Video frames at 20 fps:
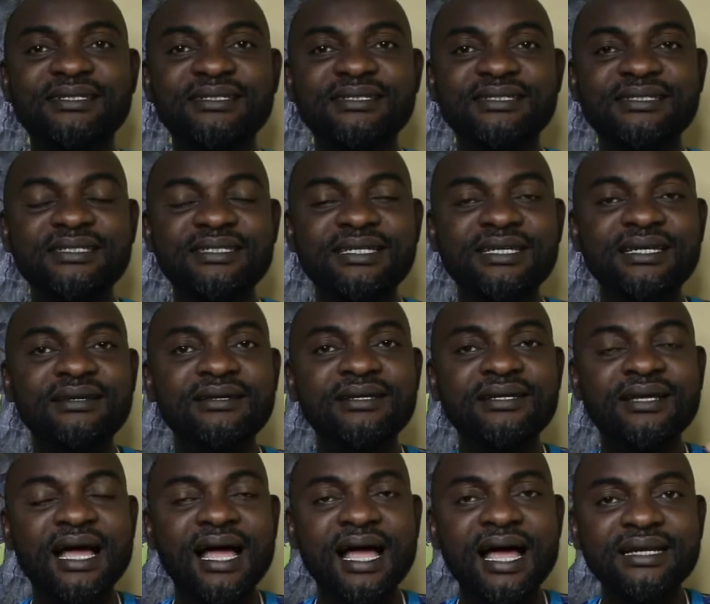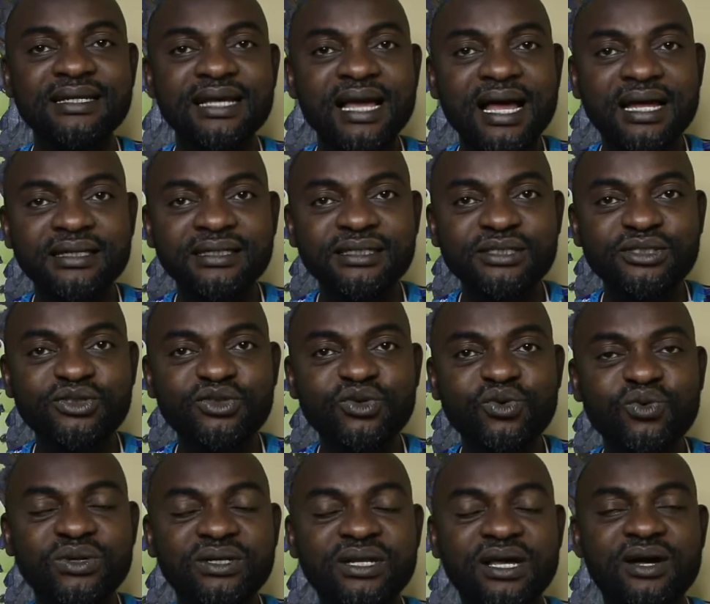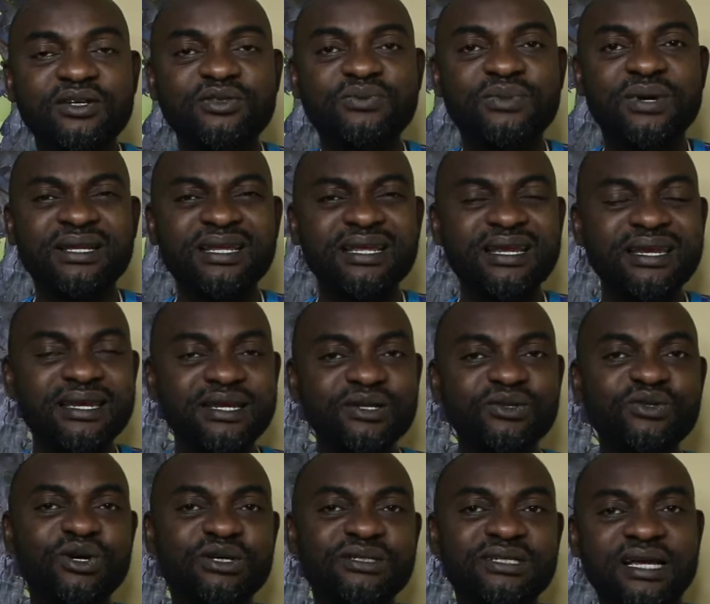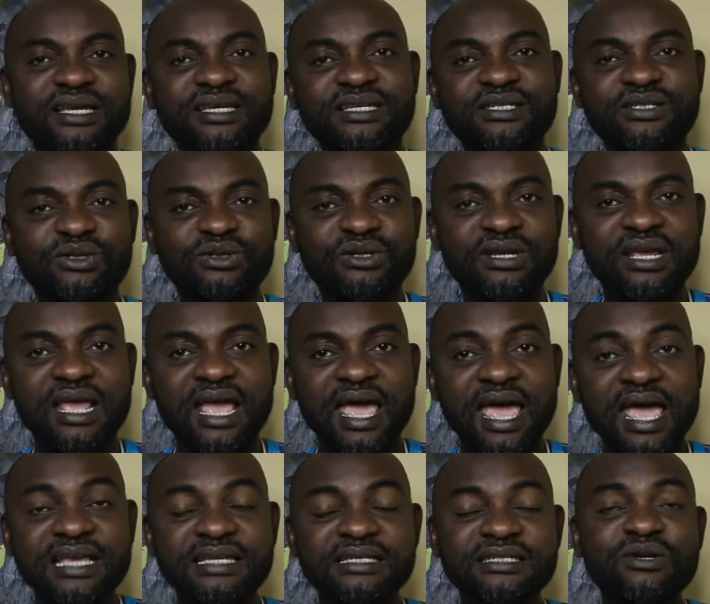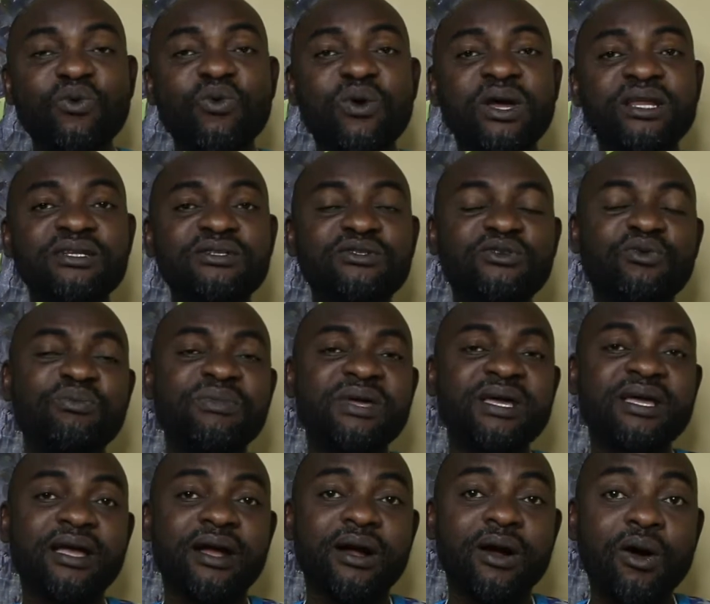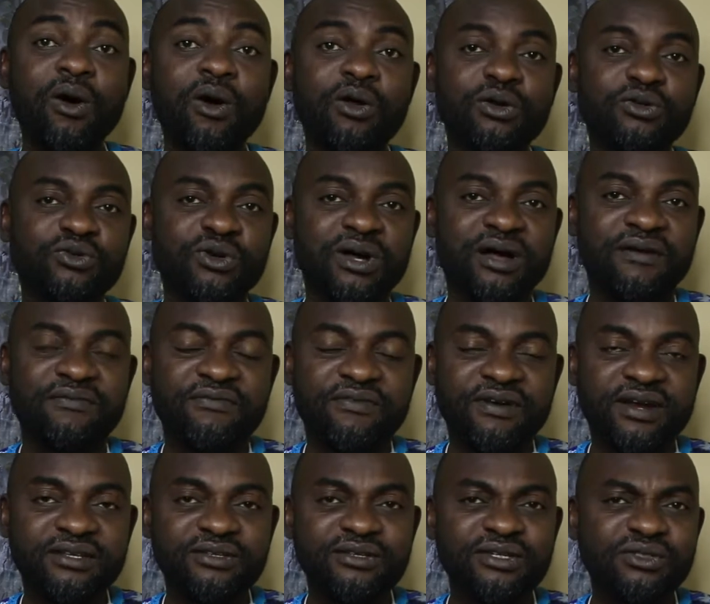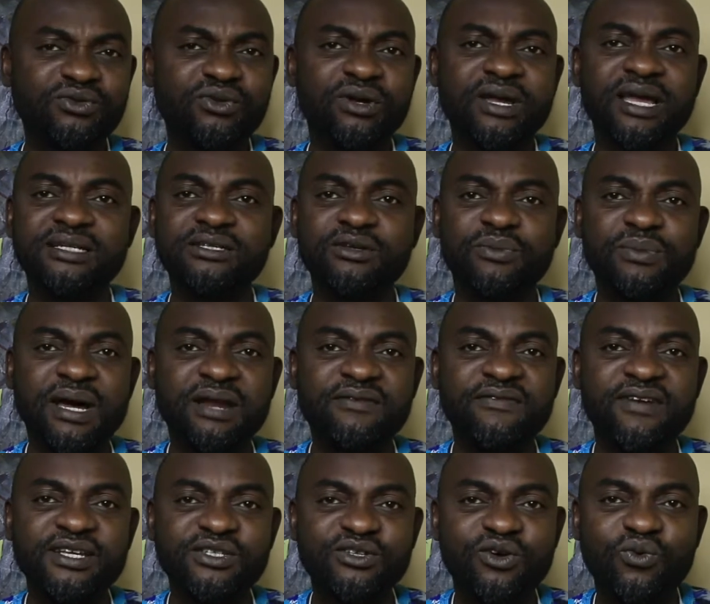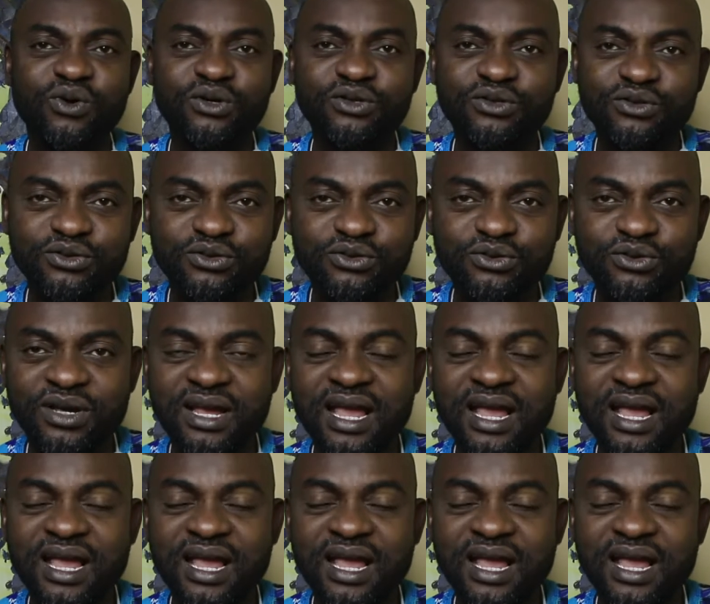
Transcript: she had an issue with her husband, a little altercation, and she went to make a call to her friend just to get some advice on what to do.